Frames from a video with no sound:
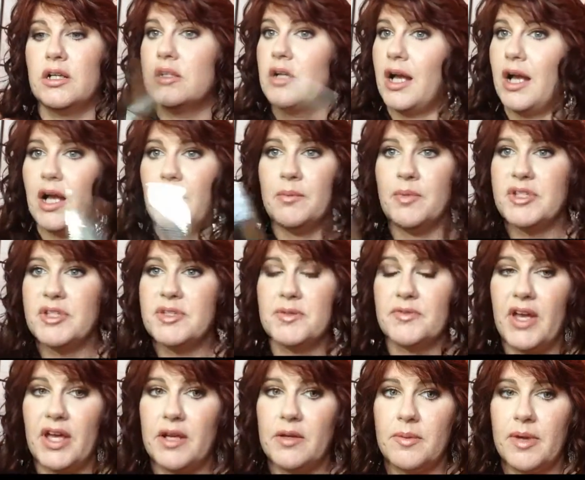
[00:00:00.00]
I must have
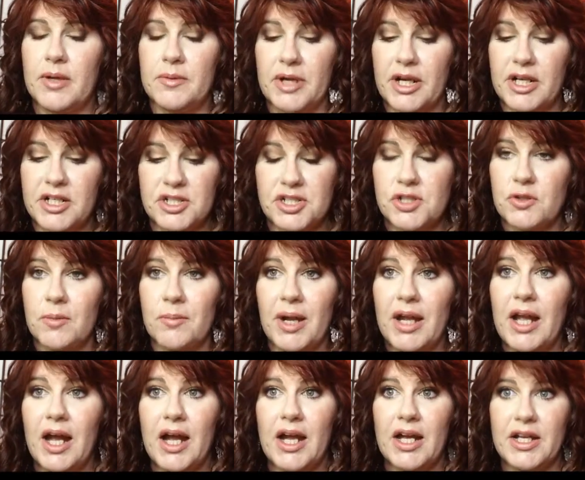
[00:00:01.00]
had a bad reaction to it.
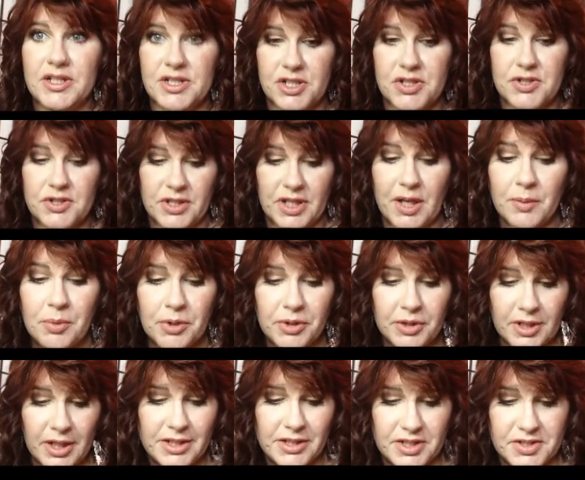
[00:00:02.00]
My eyes yesterday, I put
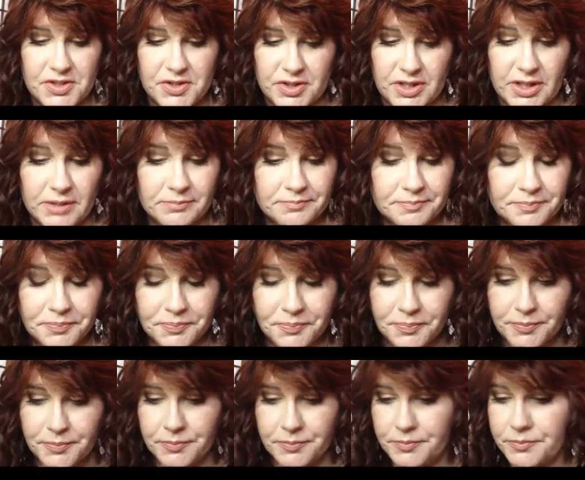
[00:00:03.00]
it on yesterday,
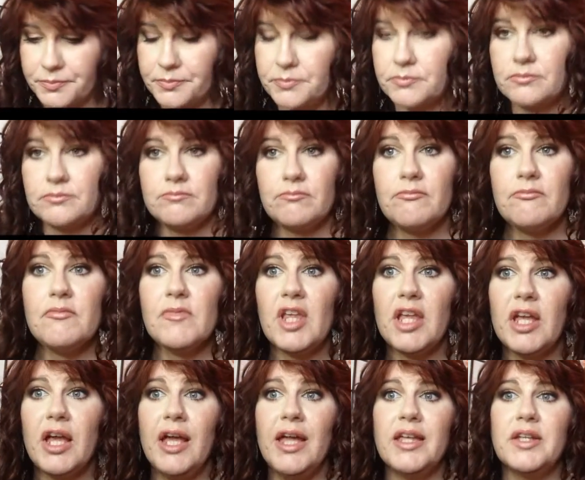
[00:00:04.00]

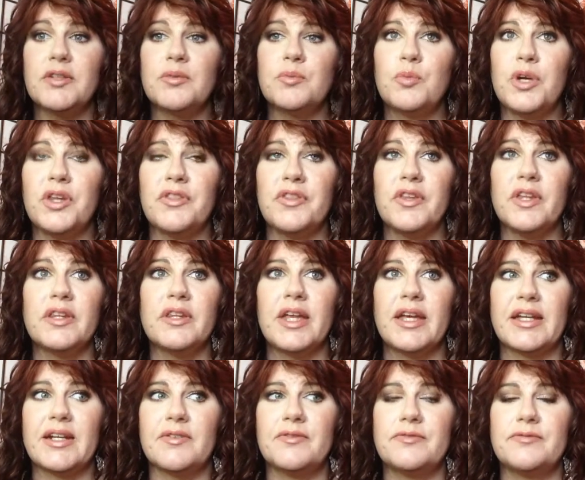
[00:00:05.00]
and within
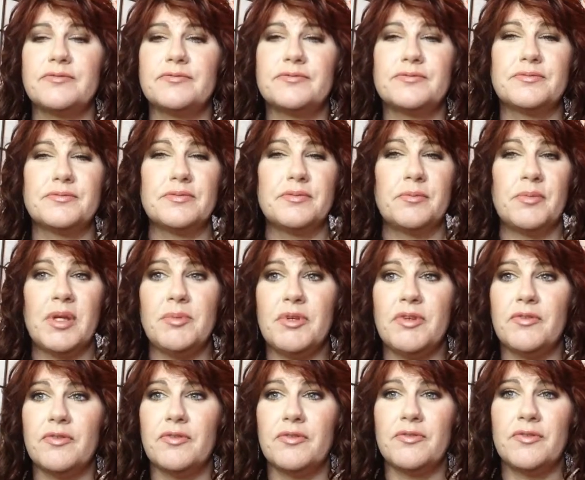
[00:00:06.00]
like maybe
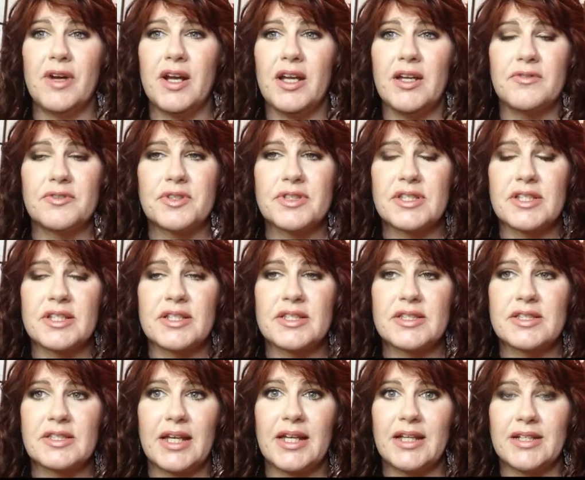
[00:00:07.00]
5 or 6
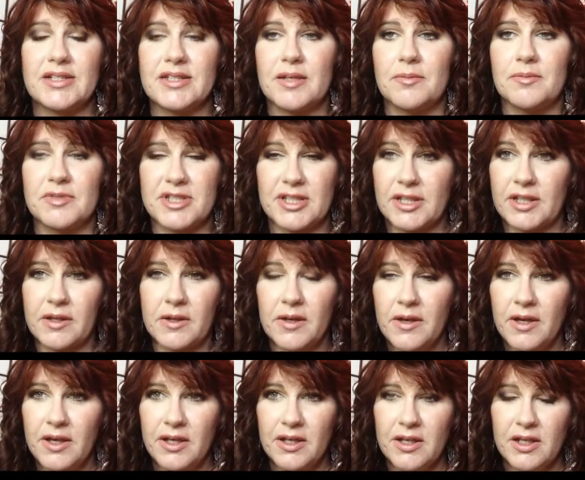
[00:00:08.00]
seconds, I was like,
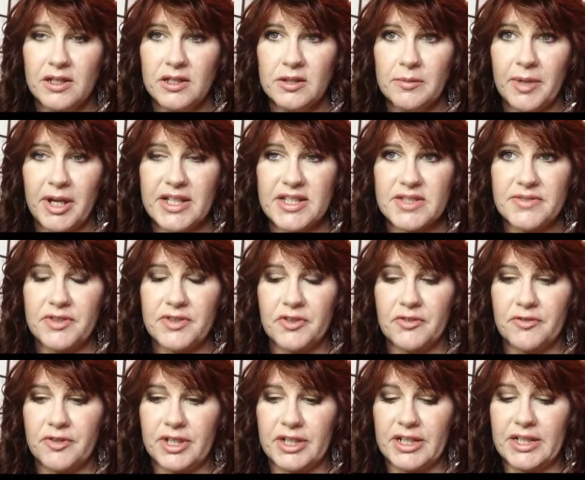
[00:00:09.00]
oh, my eyes feel
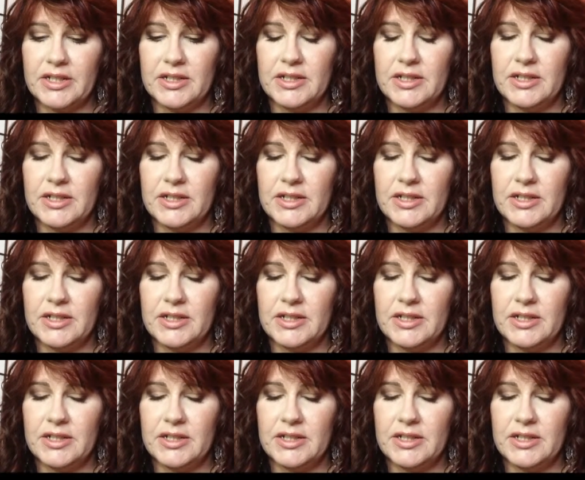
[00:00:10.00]
funny.